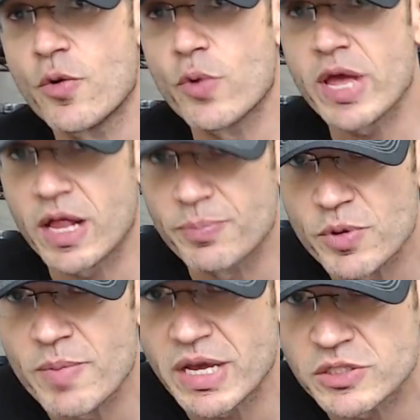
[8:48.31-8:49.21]
We help
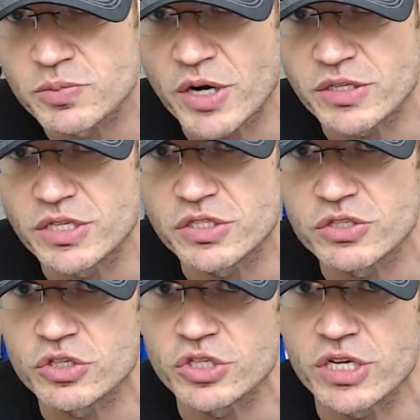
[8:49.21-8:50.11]
you make smart
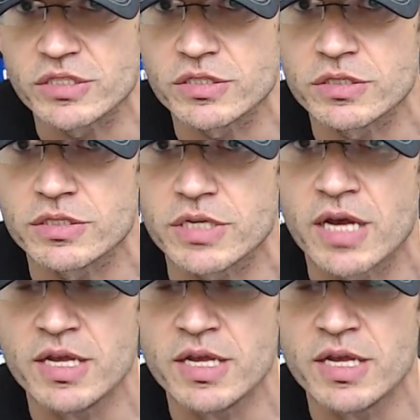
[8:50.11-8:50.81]
decisions.